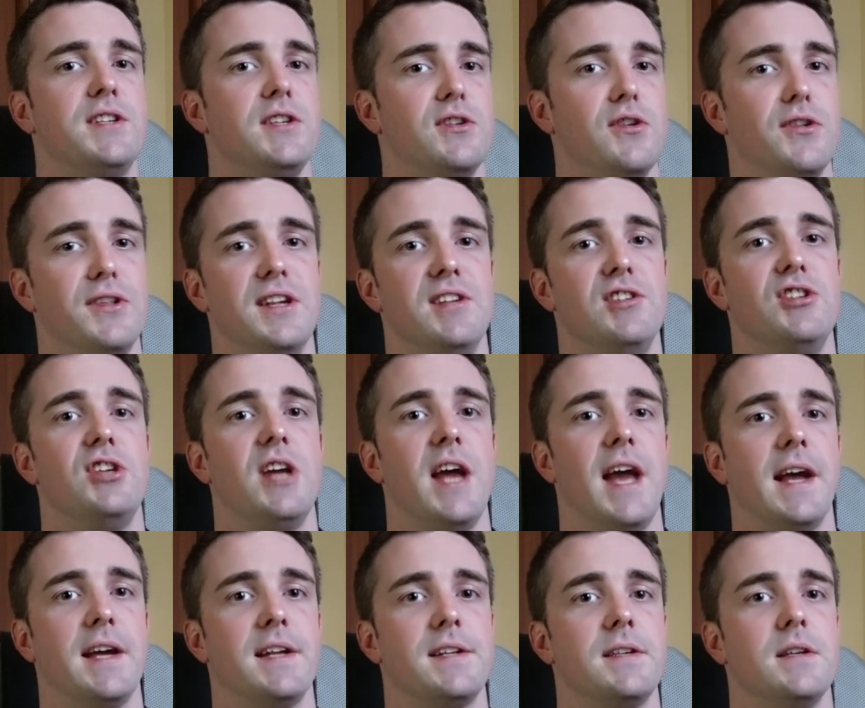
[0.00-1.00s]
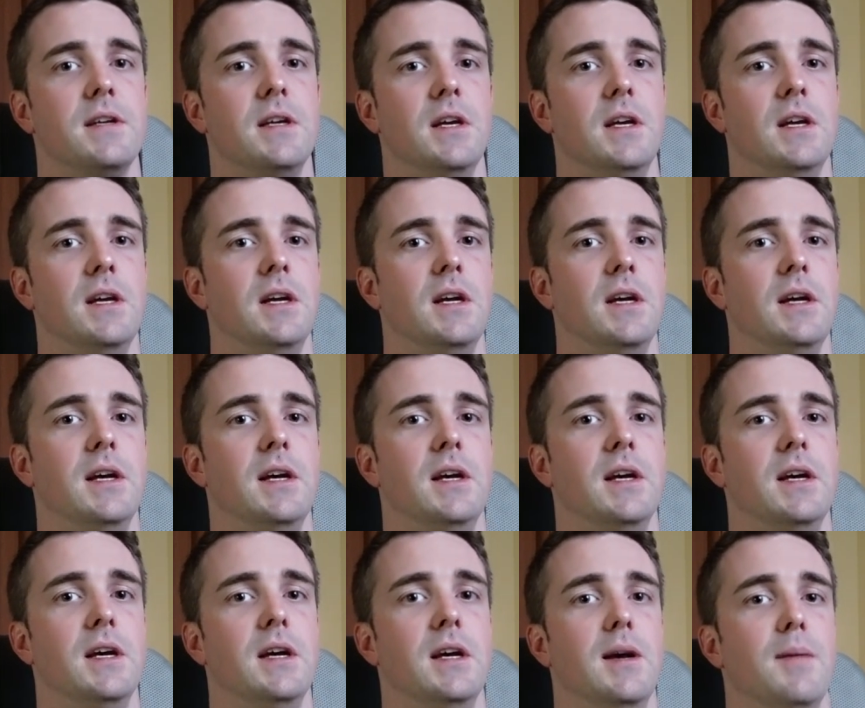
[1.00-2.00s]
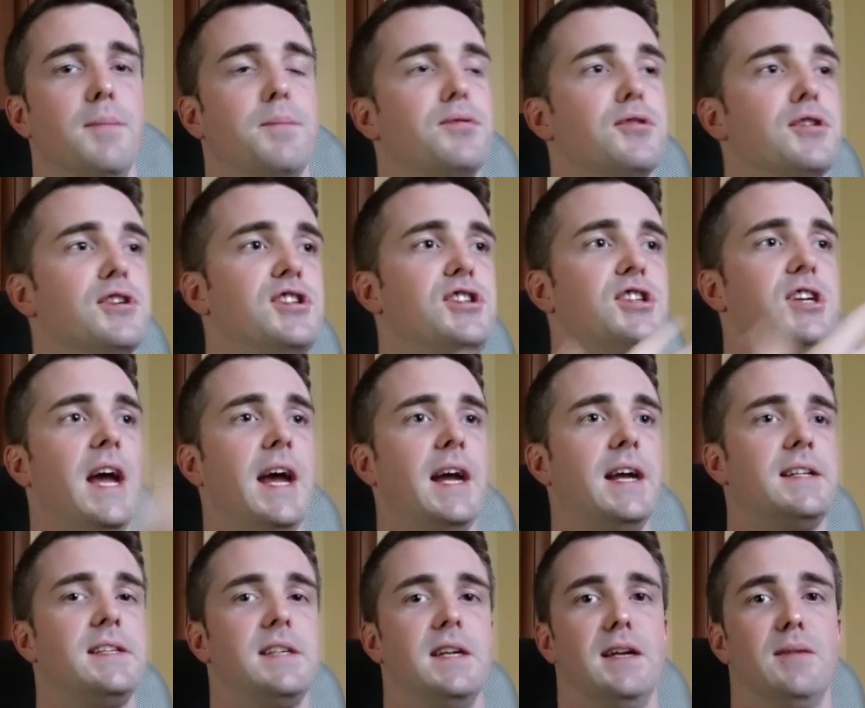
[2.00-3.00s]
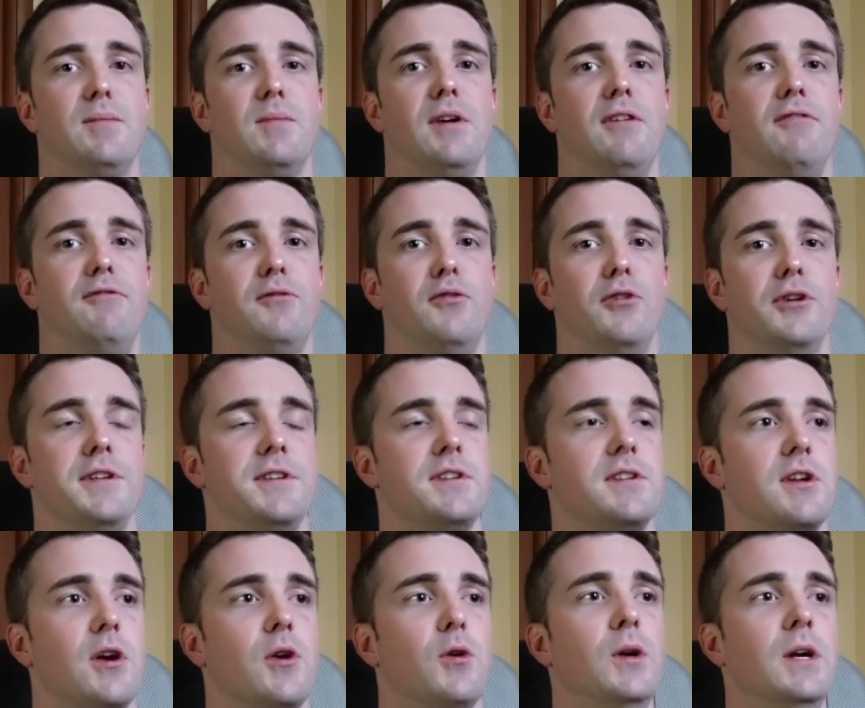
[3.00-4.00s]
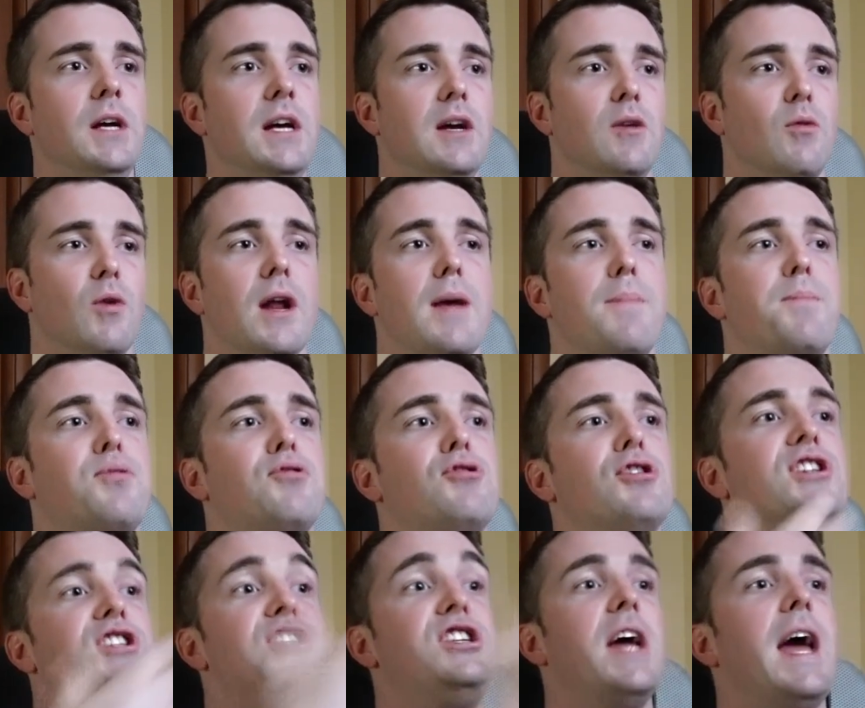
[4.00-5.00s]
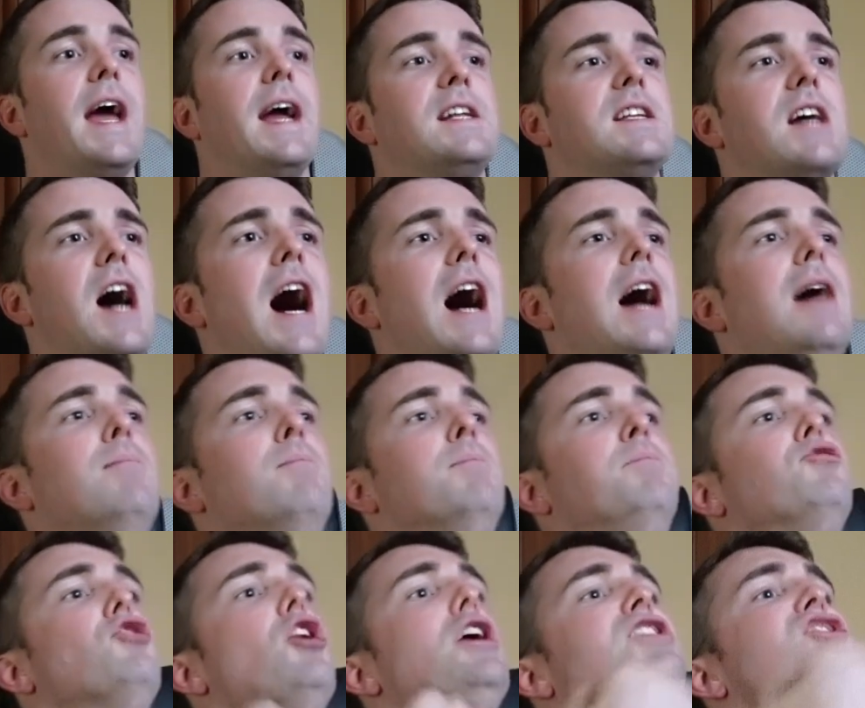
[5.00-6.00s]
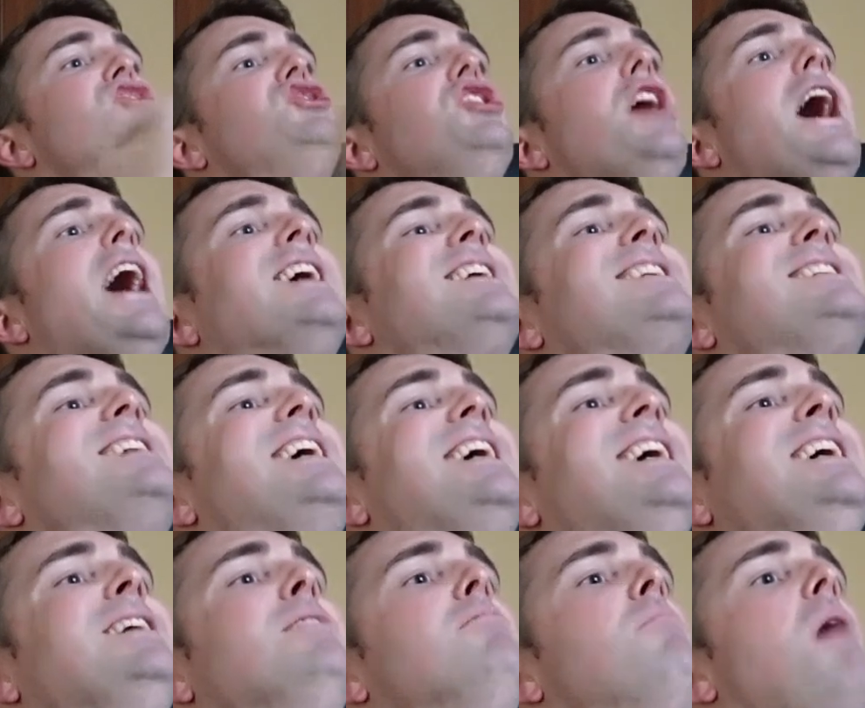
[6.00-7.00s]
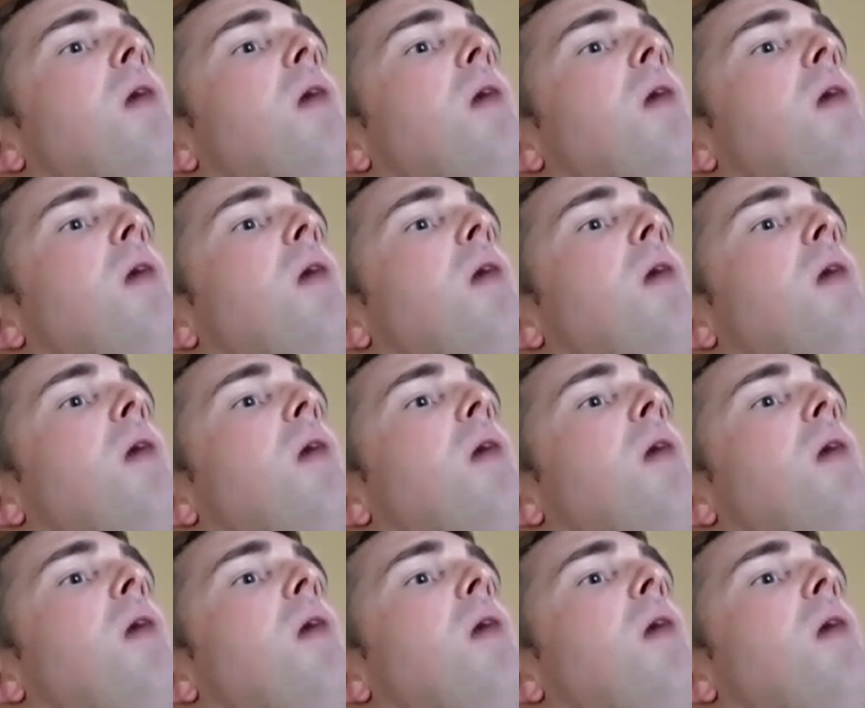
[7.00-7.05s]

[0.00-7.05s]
is on the ject. Projecting my voice. So when I project, I'm projecting